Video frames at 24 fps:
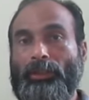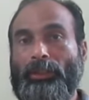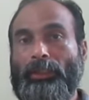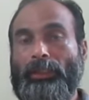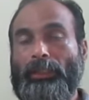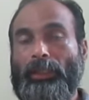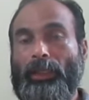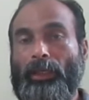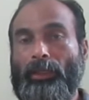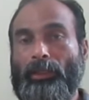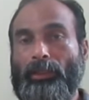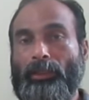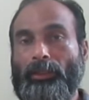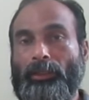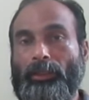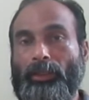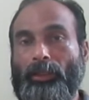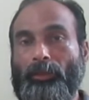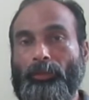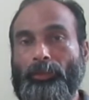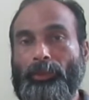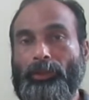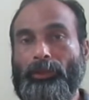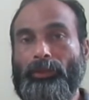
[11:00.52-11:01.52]
target
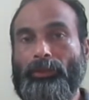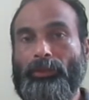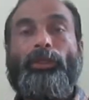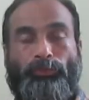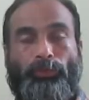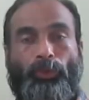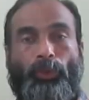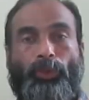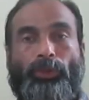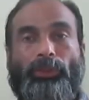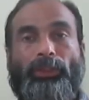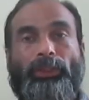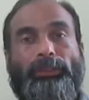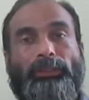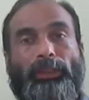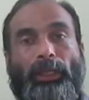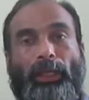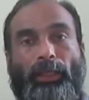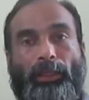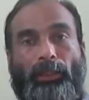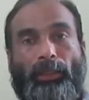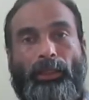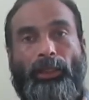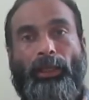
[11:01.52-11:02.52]
element. For this
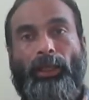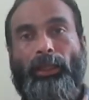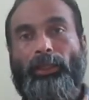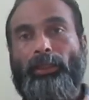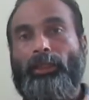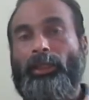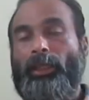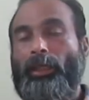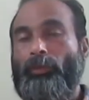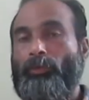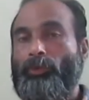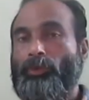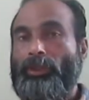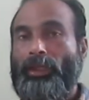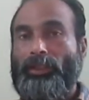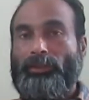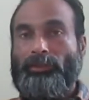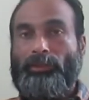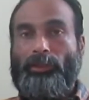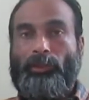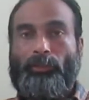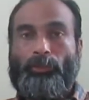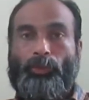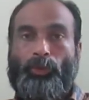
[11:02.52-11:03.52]
array, I gave you the
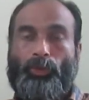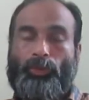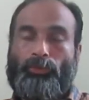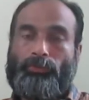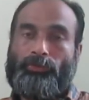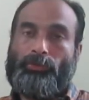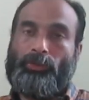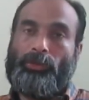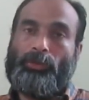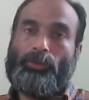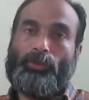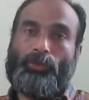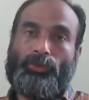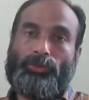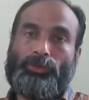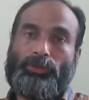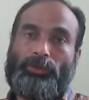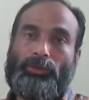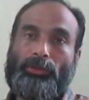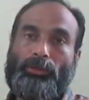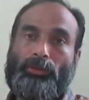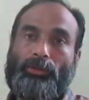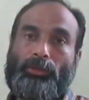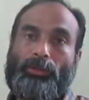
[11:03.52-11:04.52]
example of a
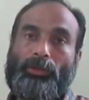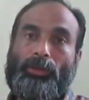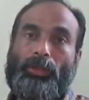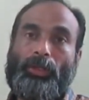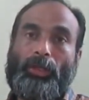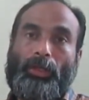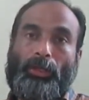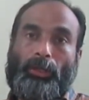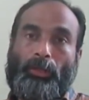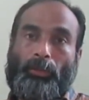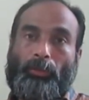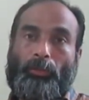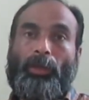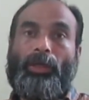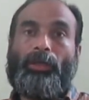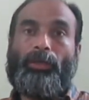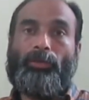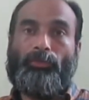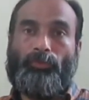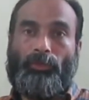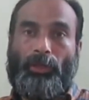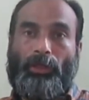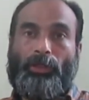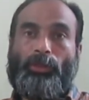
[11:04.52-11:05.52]
hostel.
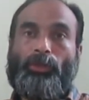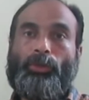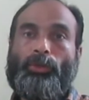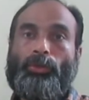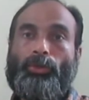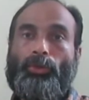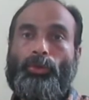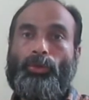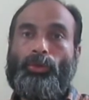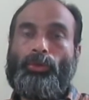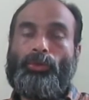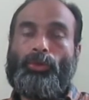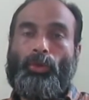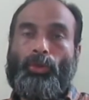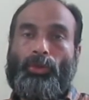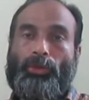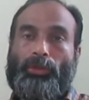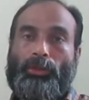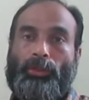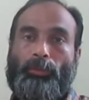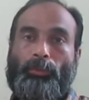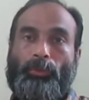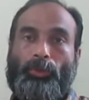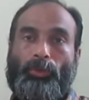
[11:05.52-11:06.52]
But when you
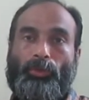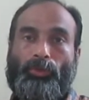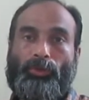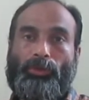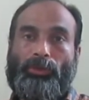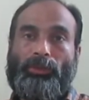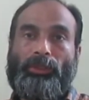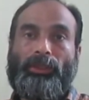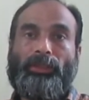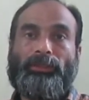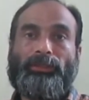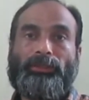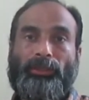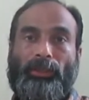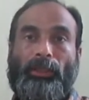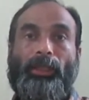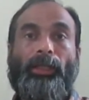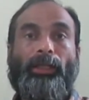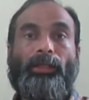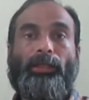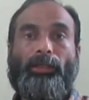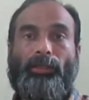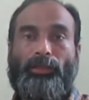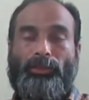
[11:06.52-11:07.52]
talked about this
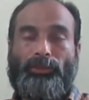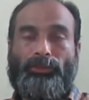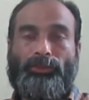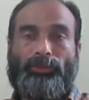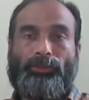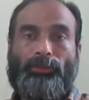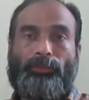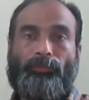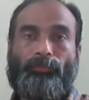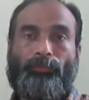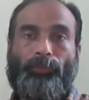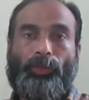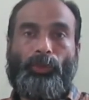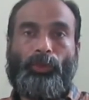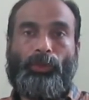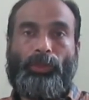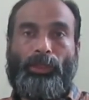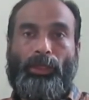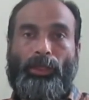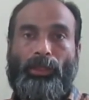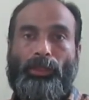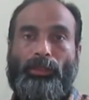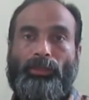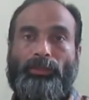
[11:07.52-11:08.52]
linked list, you
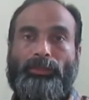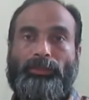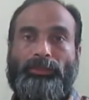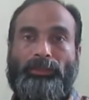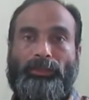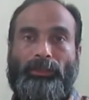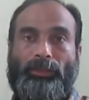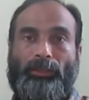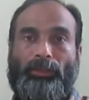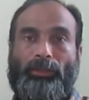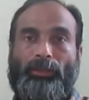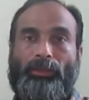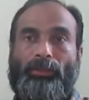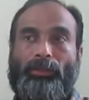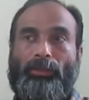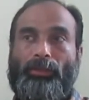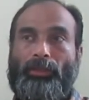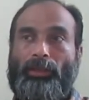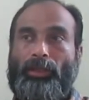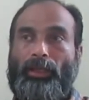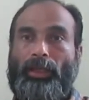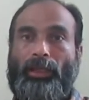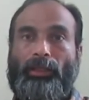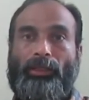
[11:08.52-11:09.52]
can see
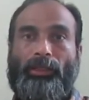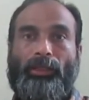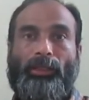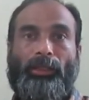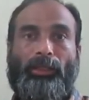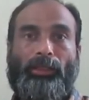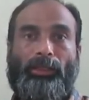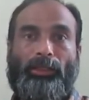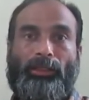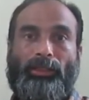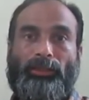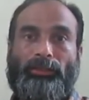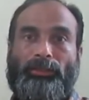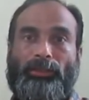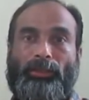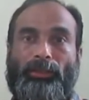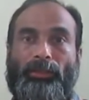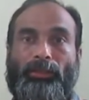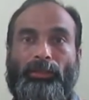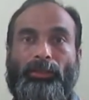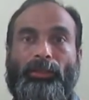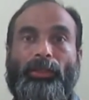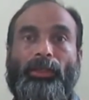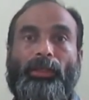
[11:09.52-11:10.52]
like it is
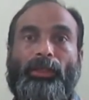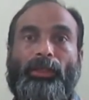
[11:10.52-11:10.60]
a